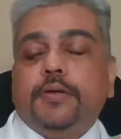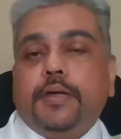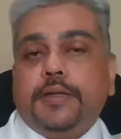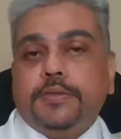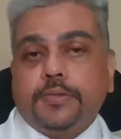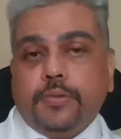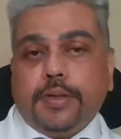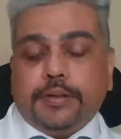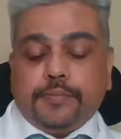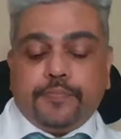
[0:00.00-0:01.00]
online
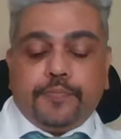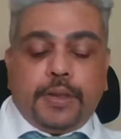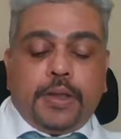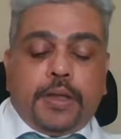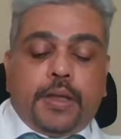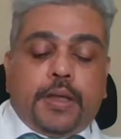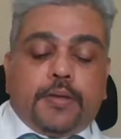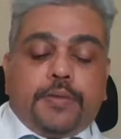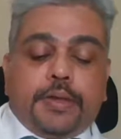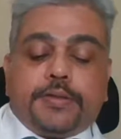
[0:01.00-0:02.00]
schooling?
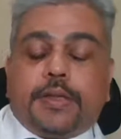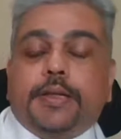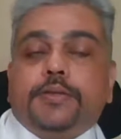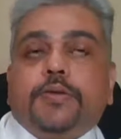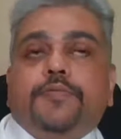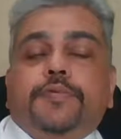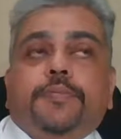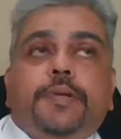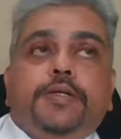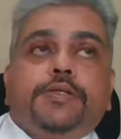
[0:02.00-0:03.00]
Well, the signs of
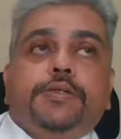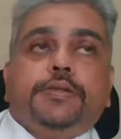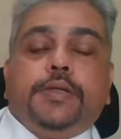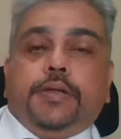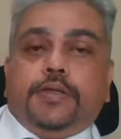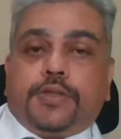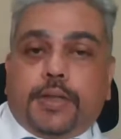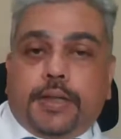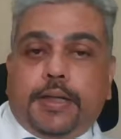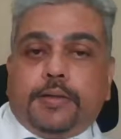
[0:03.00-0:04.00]
depression in a
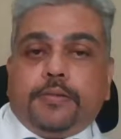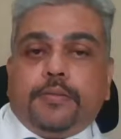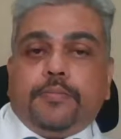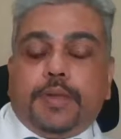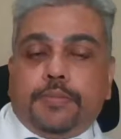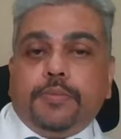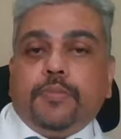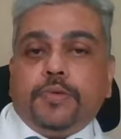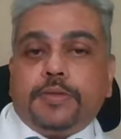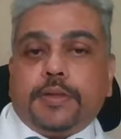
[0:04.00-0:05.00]
child may be
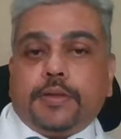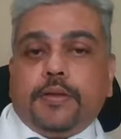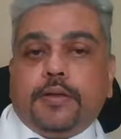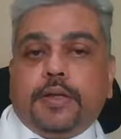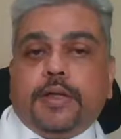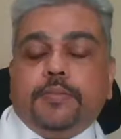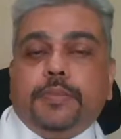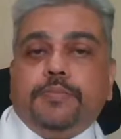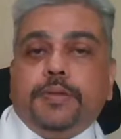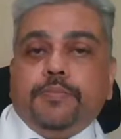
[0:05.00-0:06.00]
more subtle
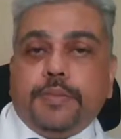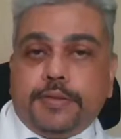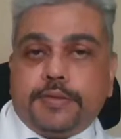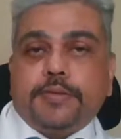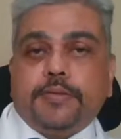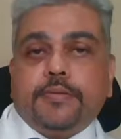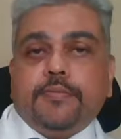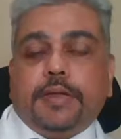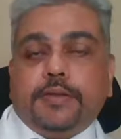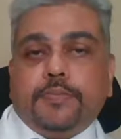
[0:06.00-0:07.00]
and may be missed
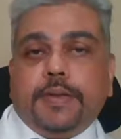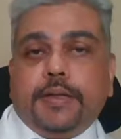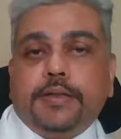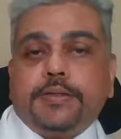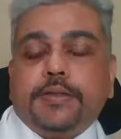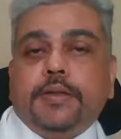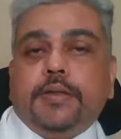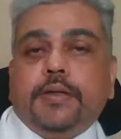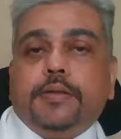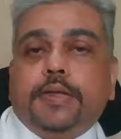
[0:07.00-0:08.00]
by the parents,
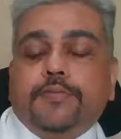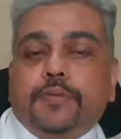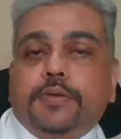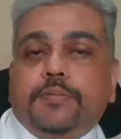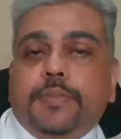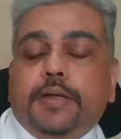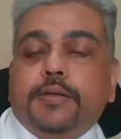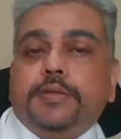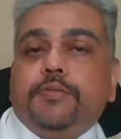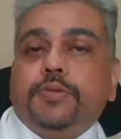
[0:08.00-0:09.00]
and therefore the
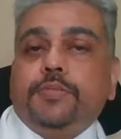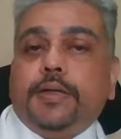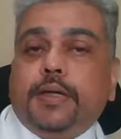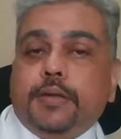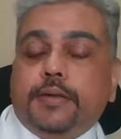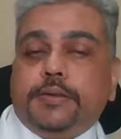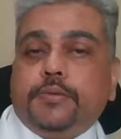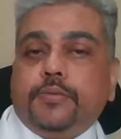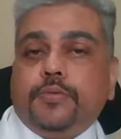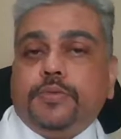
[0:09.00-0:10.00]
parents have to be
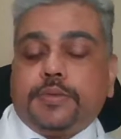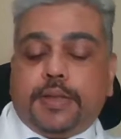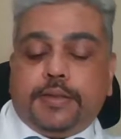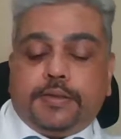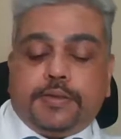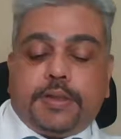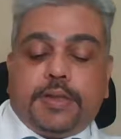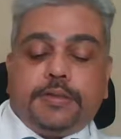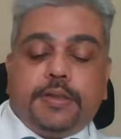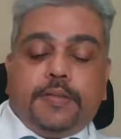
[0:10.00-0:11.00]
alert to signs such
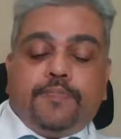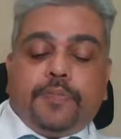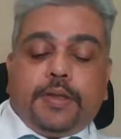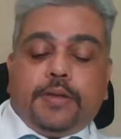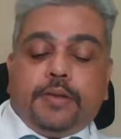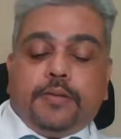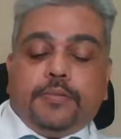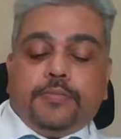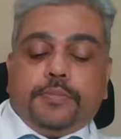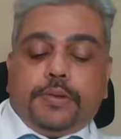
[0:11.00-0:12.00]
as
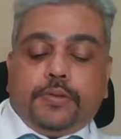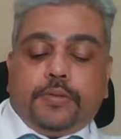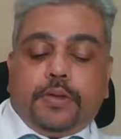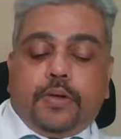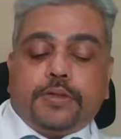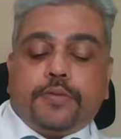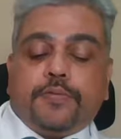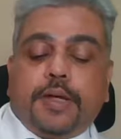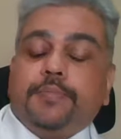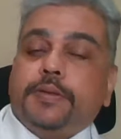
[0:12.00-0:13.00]
loss
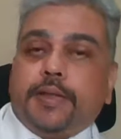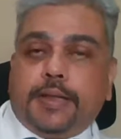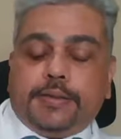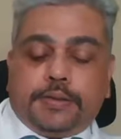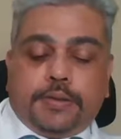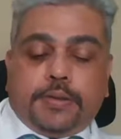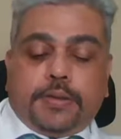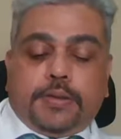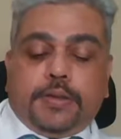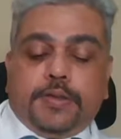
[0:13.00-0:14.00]
of appetite,
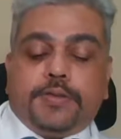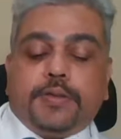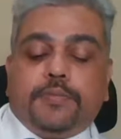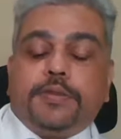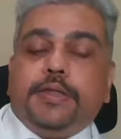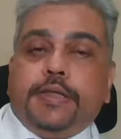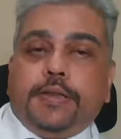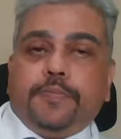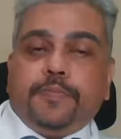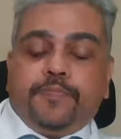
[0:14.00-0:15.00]
disturbed
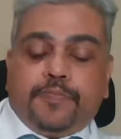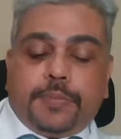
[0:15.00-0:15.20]
sleep,